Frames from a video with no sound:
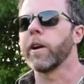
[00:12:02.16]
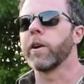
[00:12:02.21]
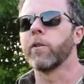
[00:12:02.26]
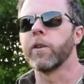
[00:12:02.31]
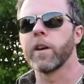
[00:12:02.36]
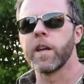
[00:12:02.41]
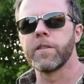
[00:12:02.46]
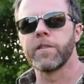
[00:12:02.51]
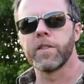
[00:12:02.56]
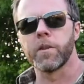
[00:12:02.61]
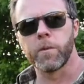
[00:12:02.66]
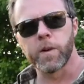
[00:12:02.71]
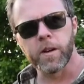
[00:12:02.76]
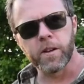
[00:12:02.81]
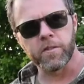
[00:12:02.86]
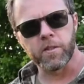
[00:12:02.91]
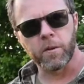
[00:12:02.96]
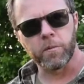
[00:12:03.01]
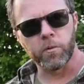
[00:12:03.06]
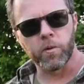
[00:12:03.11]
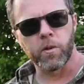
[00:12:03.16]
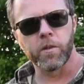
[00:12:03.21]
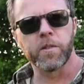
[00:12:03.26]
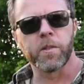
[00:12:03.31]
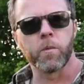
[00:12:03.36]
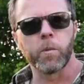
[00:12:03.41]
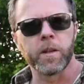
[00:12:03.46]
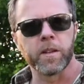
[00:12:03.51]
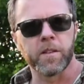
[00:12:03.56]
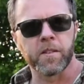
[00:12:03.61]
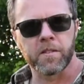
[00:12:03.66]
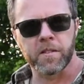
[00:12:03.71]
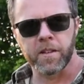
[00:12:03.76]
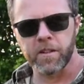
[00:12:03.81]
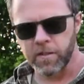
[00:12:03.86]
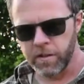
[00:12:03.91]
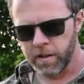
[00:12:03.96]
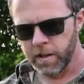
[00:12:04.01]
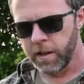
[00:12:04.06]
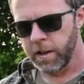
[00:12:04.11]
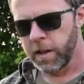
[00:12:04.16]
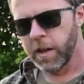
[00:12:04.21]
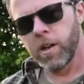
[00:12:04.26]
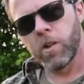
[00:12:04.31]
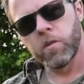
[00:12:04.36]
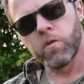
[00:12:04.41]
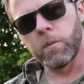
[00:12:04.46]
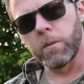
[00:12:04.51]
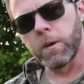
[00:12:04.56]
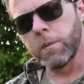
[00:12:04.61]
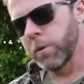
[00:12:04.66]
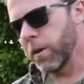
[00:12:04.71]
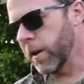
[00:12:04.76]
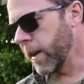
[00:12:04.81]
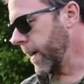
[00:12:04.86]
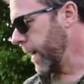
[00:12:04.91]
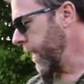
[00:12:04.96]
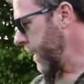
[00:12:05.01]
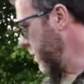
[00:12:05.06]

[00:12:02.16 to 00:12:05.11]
all over the worktop or over the windowsill. So I'm going to put it on a little